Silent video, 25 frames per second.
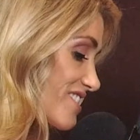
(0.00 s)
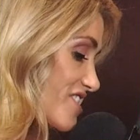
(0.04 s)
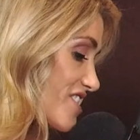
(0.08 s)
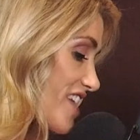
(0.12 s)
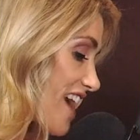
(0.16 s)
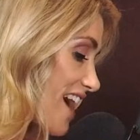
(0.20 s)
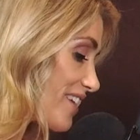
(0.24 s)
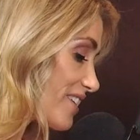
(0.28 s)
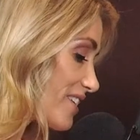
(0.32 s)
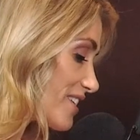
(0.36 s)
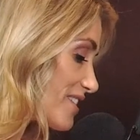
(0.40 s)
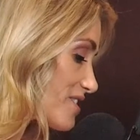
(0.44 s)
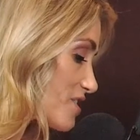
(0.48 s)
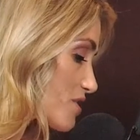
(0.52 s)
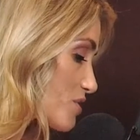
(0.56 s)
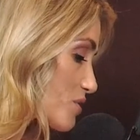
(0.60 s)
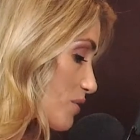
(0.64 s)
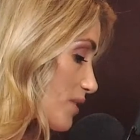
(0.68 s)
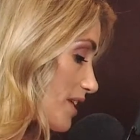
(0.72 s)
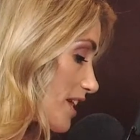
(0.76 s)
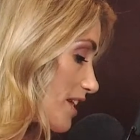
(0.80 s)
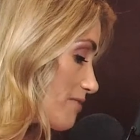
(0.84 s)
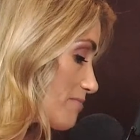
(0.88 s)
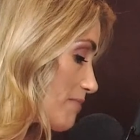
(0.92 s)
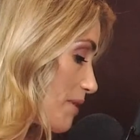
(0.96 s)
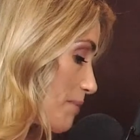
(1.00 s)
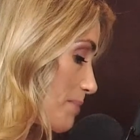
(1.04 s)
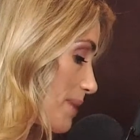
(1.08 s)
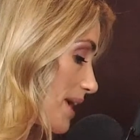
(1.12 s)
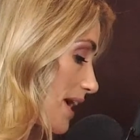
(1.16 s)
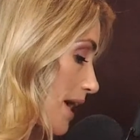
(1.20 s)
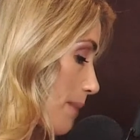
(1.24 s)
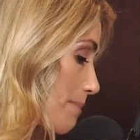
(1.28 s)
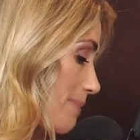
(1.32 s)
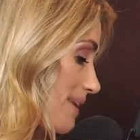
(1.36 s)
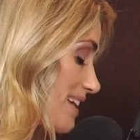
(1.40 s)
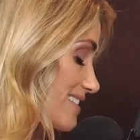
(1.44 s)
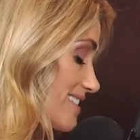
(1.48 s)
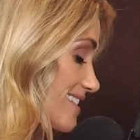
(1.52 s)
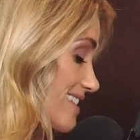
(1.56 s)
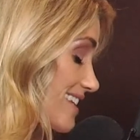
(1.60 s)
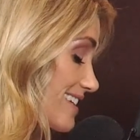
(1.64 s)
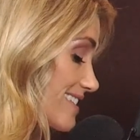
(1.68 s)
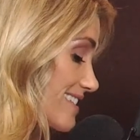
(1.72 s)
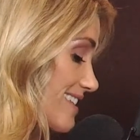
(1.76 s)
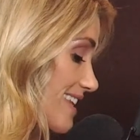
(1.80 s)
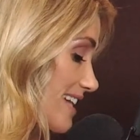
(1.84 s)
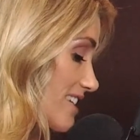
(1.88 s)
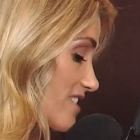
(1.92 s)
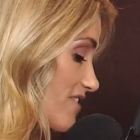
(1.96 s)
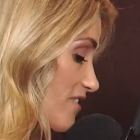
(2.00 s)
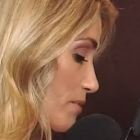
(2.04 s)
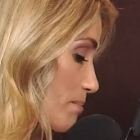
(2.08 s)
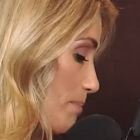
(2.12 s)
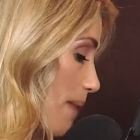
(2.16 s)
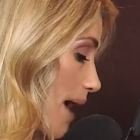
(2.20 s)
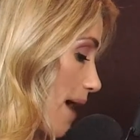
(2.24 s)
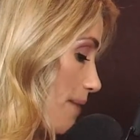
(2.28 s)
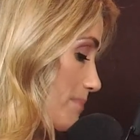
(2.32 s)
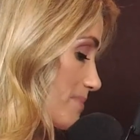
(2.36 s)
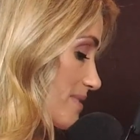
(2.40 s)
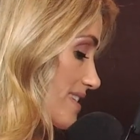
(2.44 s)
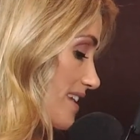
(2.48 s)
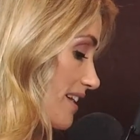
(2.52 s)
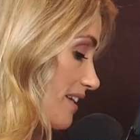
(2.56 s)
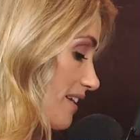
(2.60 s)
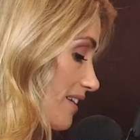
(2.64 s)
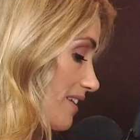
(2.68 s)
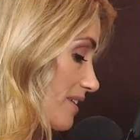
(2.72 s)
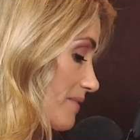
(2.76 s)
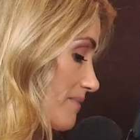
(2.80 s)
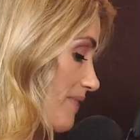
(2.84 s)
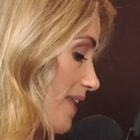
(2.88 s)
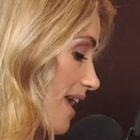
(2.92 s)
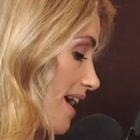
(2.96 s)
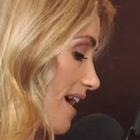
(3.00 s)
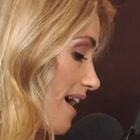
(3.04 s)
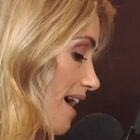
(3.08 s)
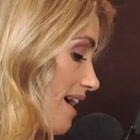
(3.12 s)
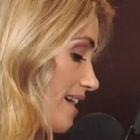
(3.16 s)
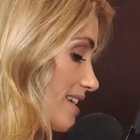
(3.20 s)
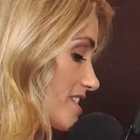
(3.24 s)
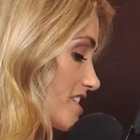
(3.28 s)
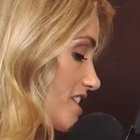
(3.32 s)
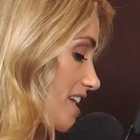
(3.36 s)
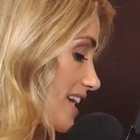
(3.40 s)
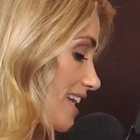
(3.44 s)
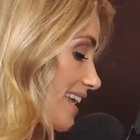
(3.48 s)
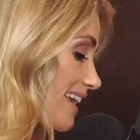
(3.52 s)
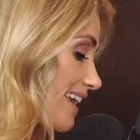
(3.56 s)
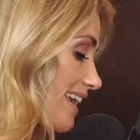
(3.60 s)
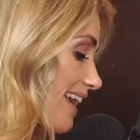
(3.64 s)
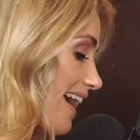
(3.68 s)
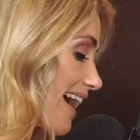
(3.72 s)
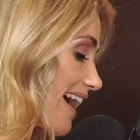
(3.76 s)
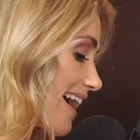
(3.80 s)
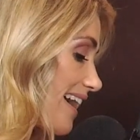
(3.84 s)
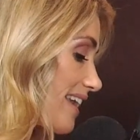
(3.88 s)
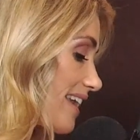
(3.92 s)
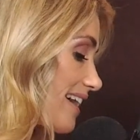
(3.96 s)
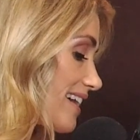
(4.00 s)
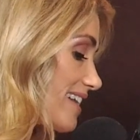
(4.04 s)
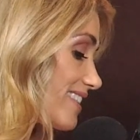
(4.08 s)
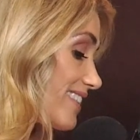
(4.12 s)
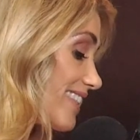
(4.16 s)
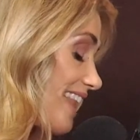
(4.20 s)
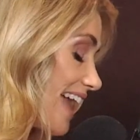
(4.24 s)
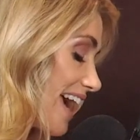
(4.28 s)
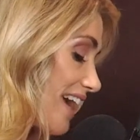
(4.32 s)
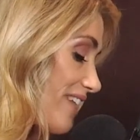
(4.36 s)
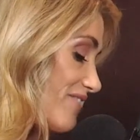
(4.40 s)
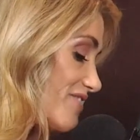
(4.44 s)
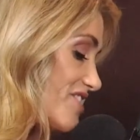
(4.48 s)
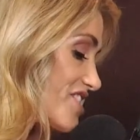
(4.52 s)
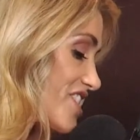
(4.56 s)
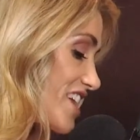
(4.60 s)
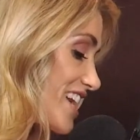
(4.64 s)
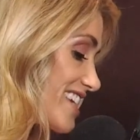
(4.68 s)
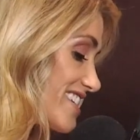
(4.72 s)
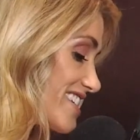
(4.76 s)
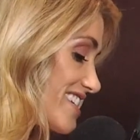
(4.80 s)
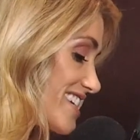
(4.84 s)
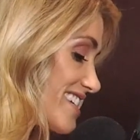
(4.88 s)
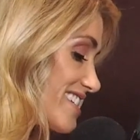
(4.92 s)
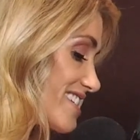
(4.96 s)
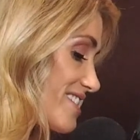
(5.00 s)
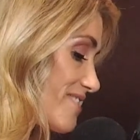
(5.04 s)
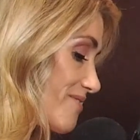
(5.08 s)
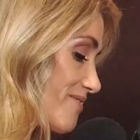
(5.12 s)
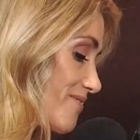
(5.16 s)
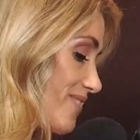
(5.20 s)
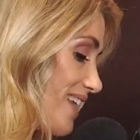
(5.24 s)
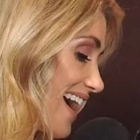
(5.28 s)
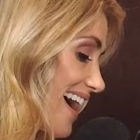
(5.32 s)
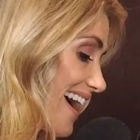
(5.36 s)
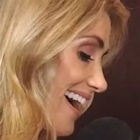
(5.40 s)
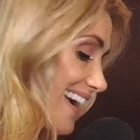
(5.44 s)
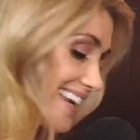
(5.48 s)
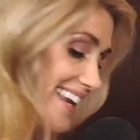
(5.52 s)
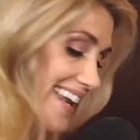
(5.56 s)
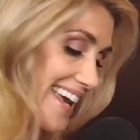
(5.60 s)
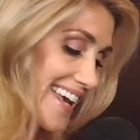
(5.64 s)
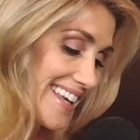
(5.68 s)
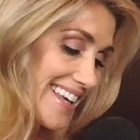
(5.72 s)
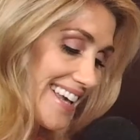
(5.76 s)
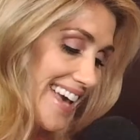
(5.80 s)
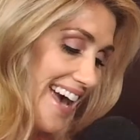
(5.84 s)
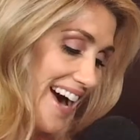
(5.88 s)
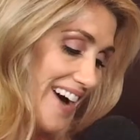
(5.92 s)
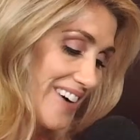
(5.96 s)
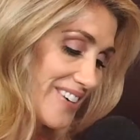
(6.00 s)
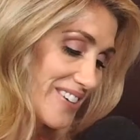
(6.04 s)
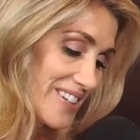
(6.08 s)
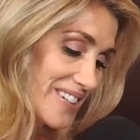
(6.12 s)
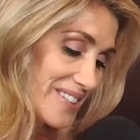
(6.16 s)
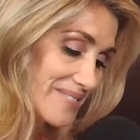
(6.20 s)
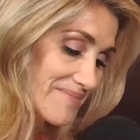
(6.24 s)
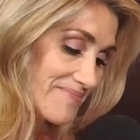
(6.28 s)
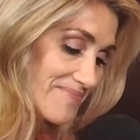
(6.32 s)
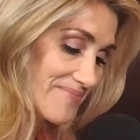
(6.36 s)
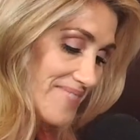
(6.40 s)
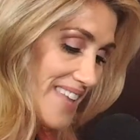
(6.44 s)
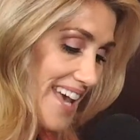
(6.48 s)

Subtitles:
childhood dream of becoming a successful pop singer, Jeannie had a life-changing divine encounter.